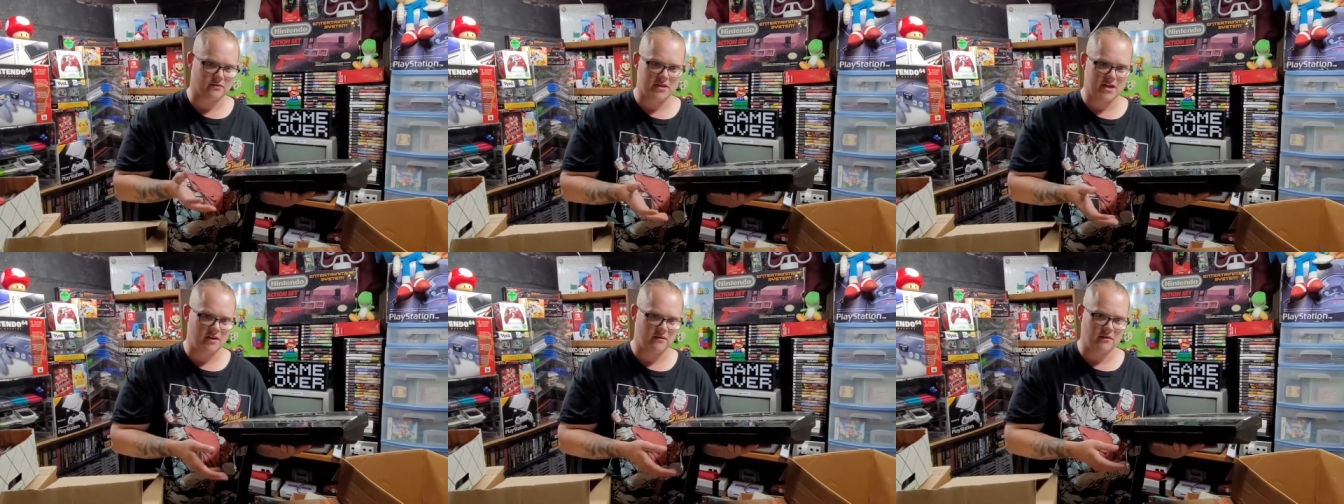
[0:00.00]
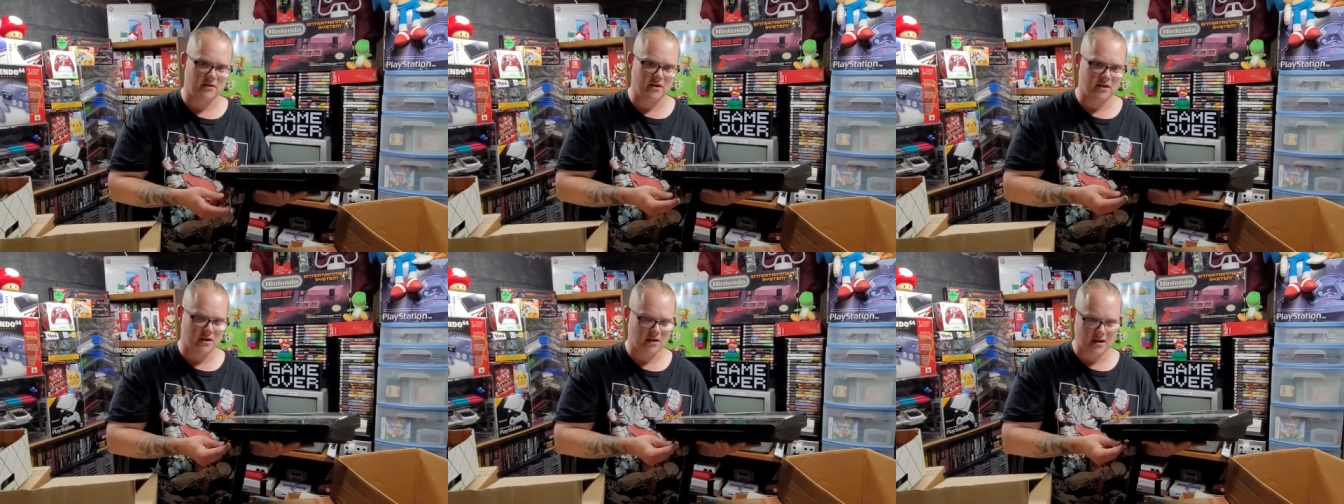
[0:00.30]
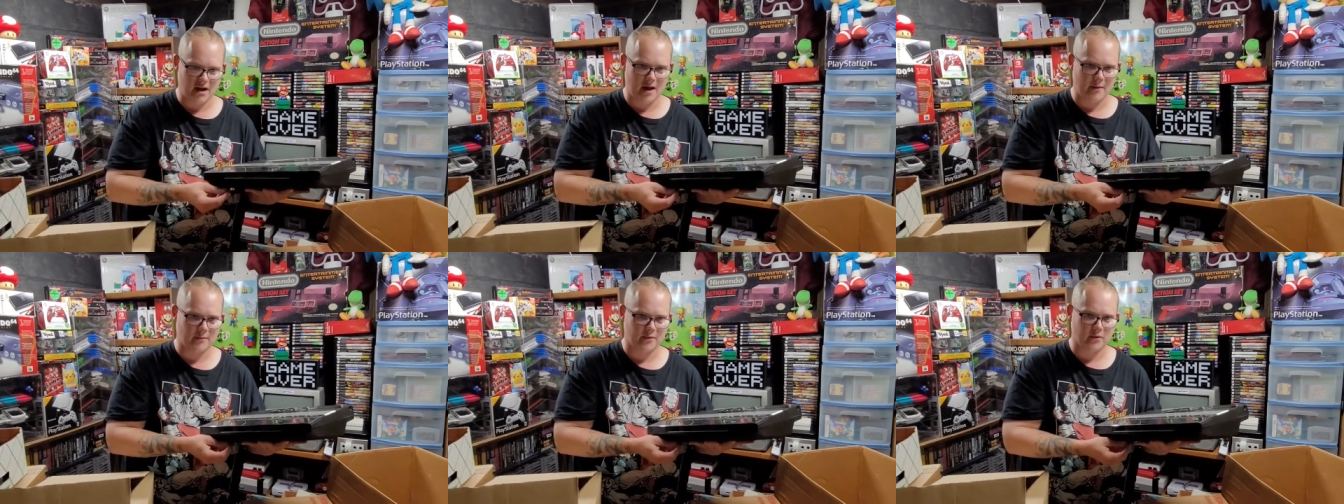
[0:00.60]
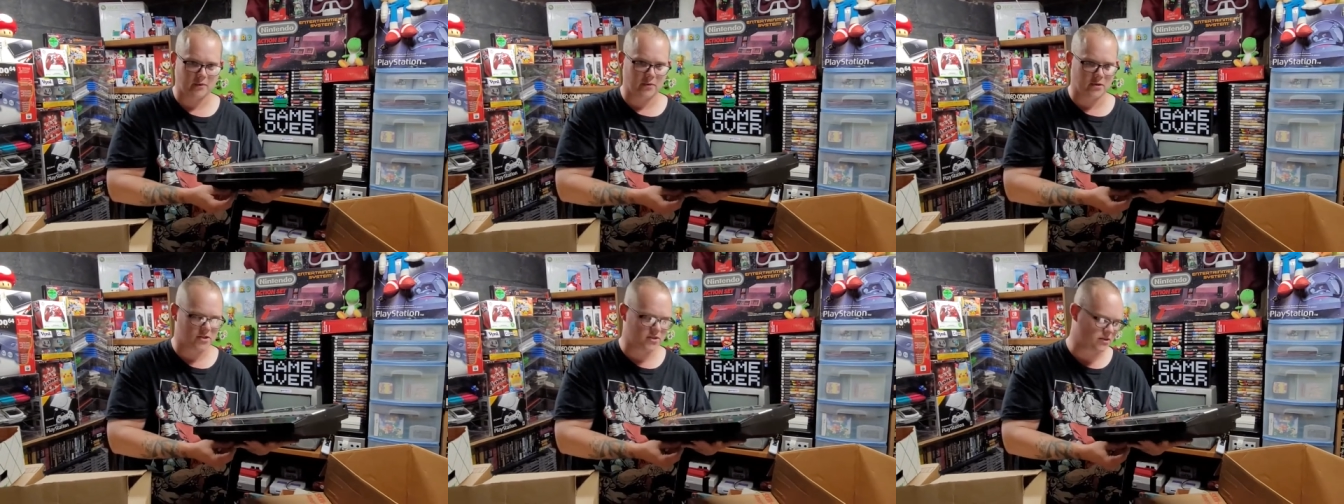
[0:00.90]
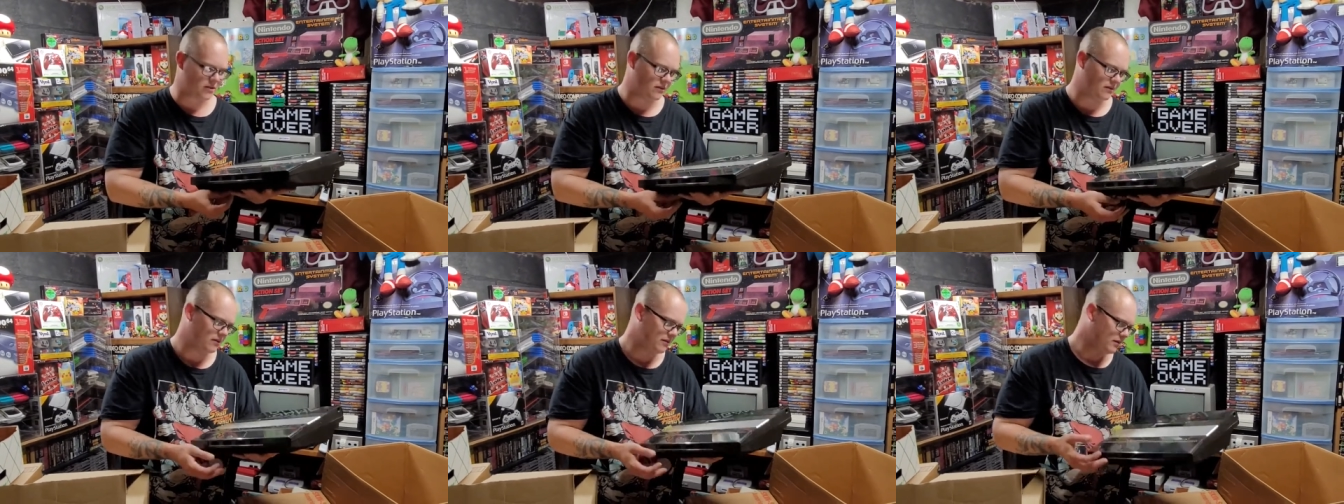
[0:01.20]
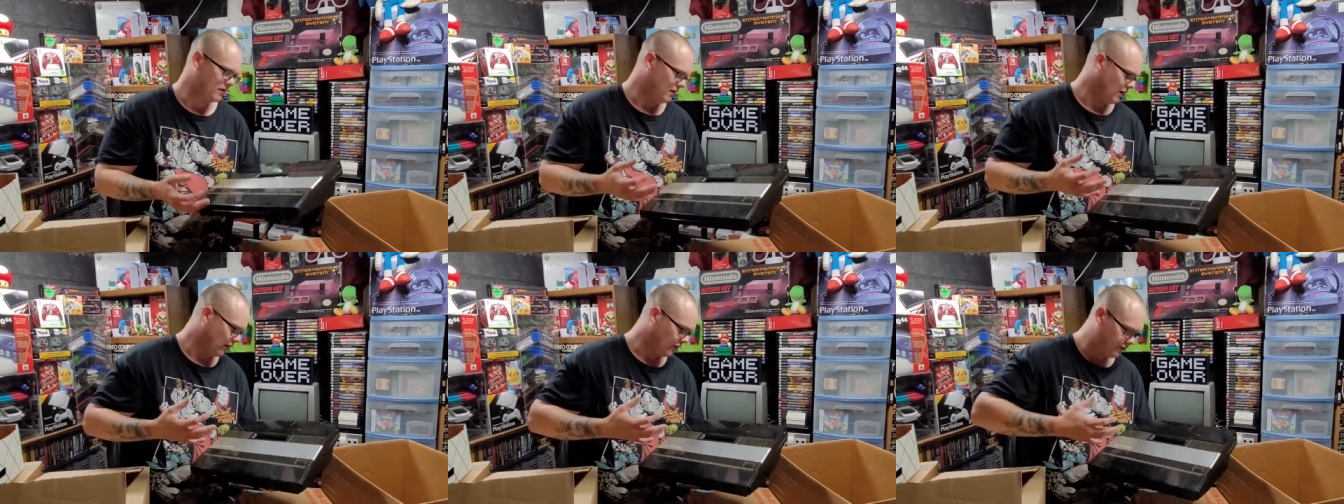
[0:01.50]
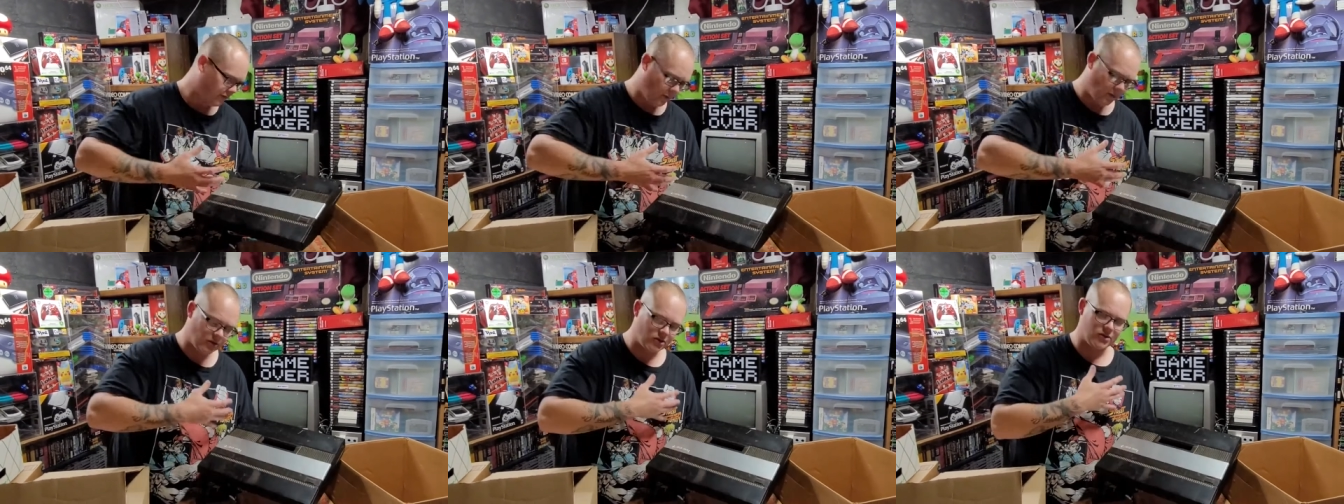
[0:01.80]
T V adapter, which
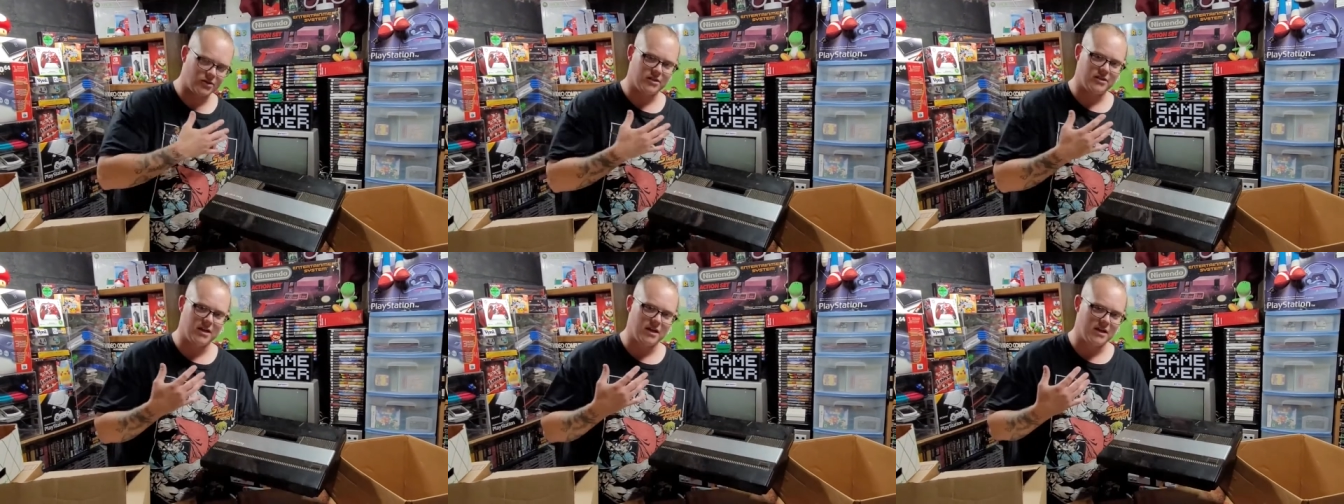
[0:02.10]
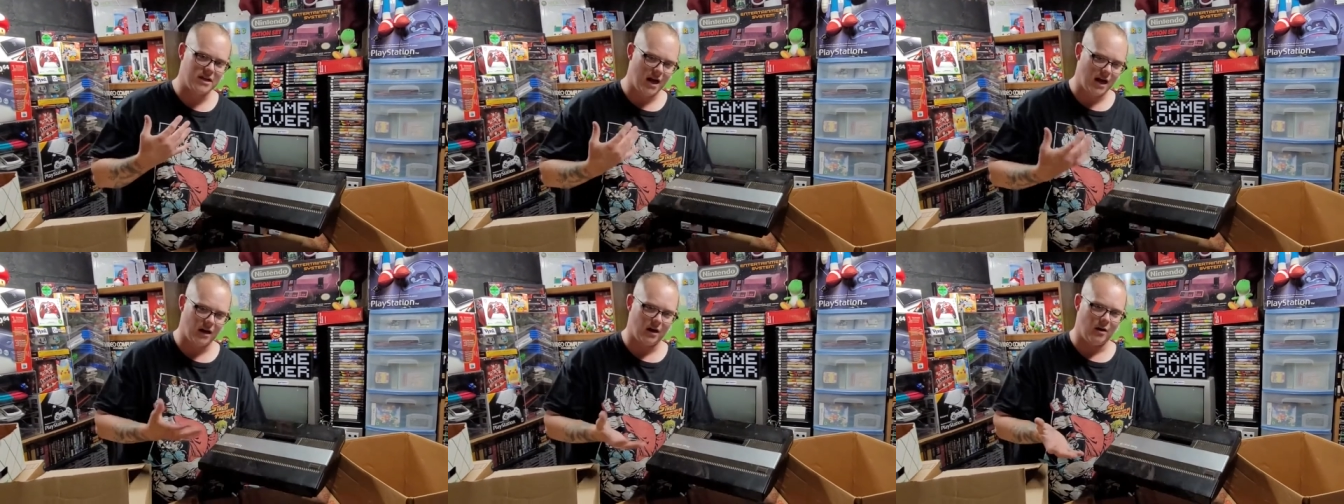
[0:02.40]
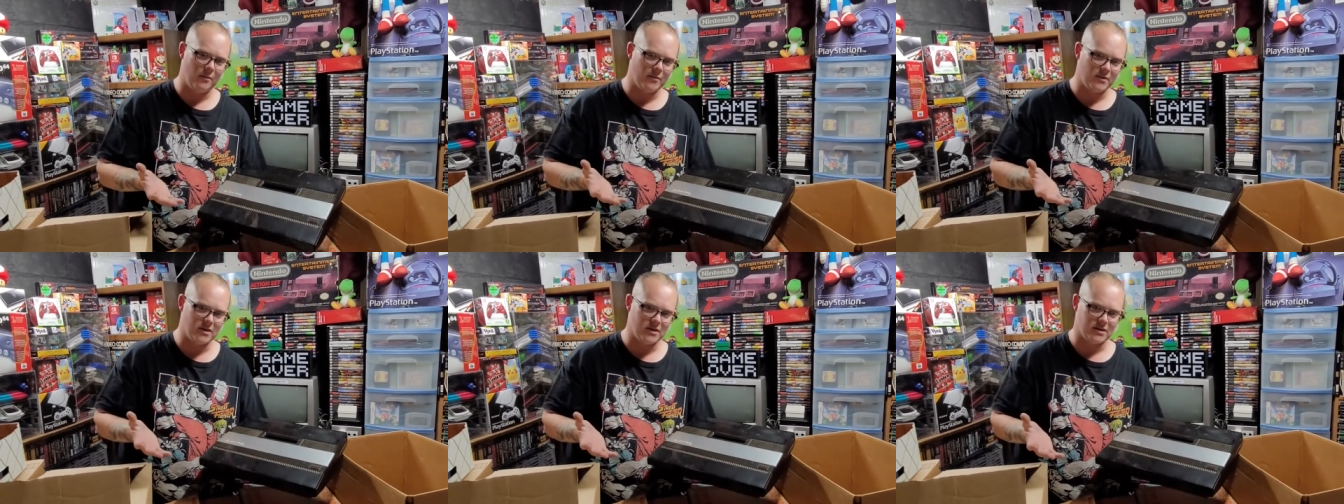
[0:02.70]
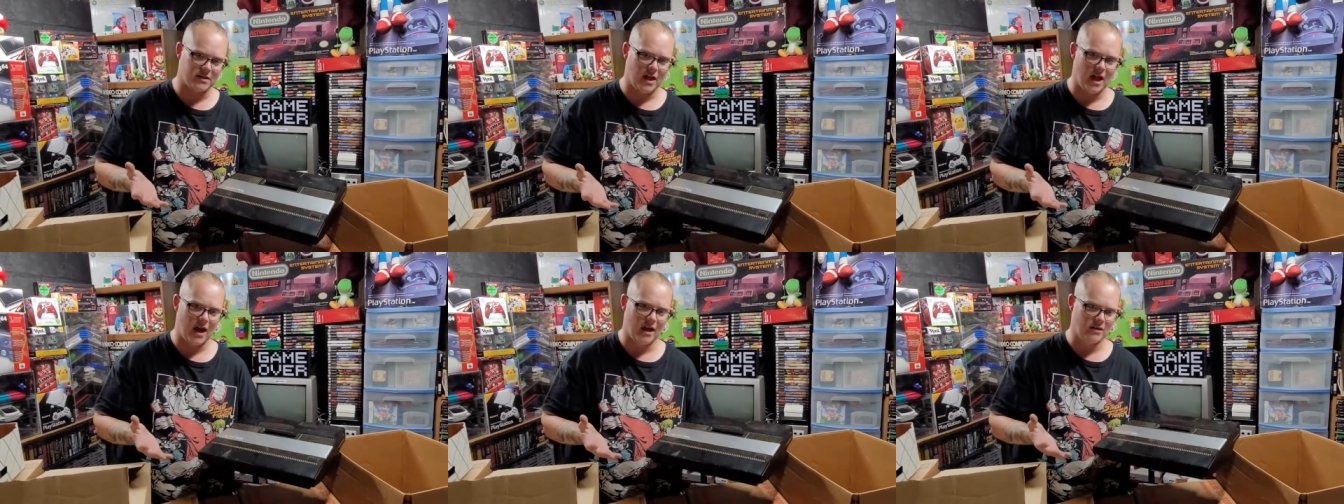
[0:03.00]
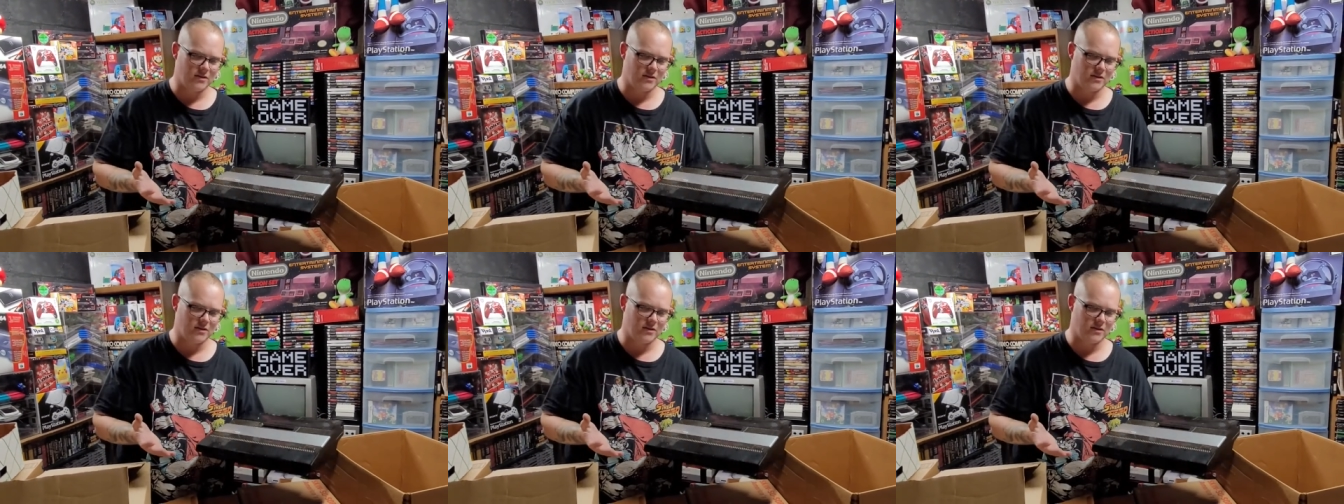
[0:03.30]
unfortunately did not come in this lot.